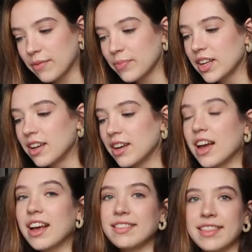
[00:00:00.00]

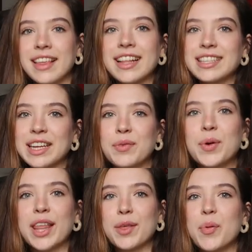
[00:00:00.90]
I think that's like
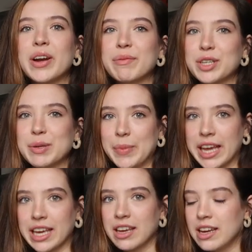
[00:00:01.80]
what the point I'm trying to
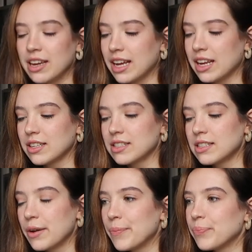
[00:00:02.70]
make is: